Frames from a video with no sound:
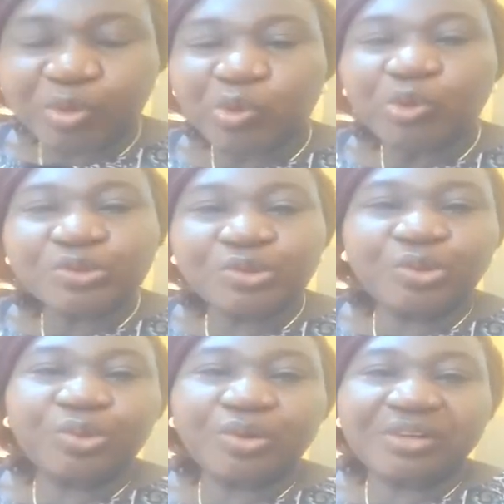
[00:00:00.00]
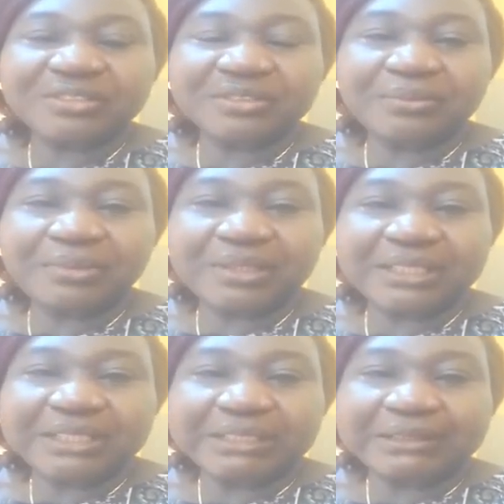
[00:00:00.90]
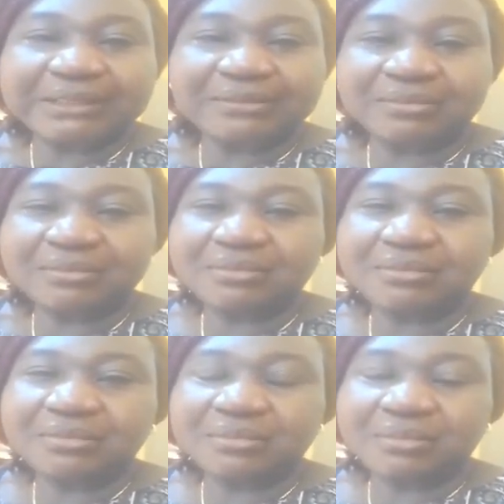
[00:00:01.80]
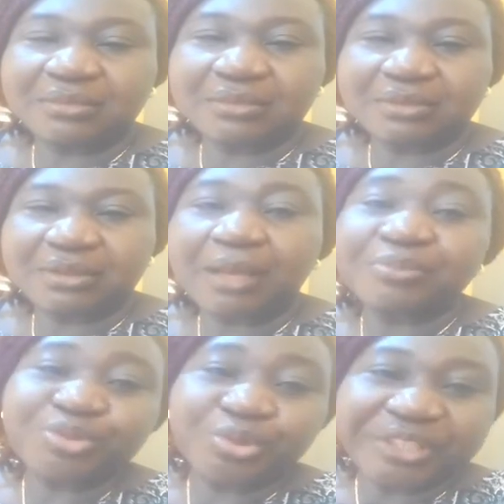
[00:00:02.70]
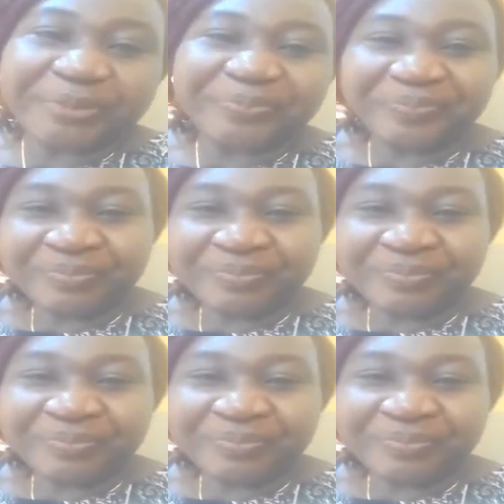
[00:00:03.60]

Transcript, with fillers: You go to customer Abisoye.